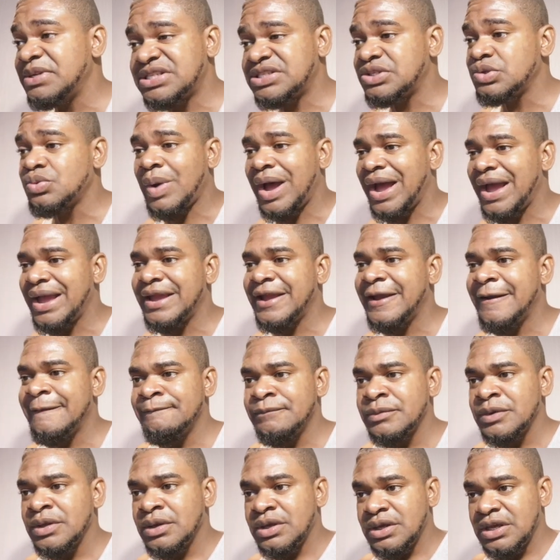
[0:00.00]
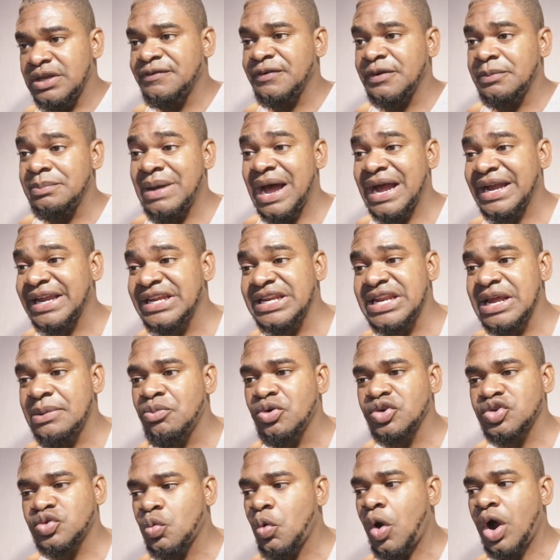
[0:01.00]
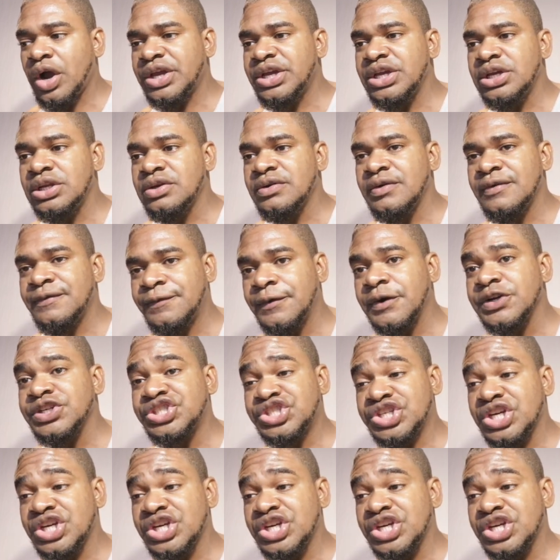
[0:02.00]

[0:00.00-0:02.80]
This is why even Maggie them was working for